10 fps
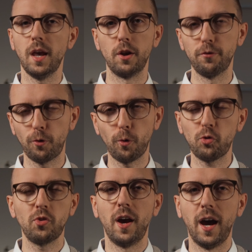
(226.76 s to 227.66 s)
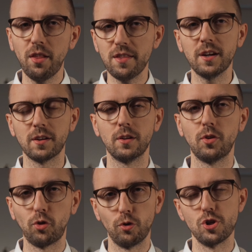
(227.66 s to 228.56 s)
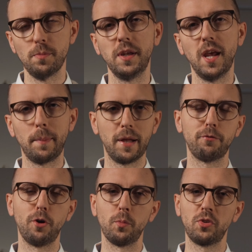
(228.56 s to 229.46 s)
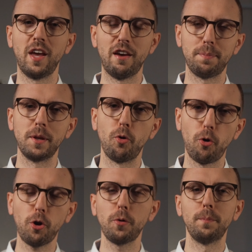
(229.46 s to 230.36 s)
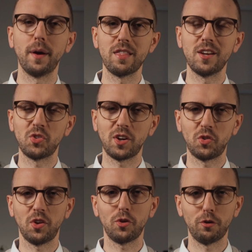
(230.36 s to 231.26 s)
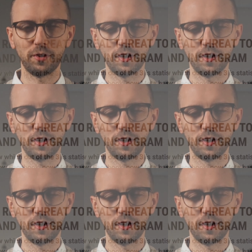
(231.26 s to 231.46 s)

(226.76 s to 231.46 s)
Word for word: And of course, other social media platforms have been hurt by the success of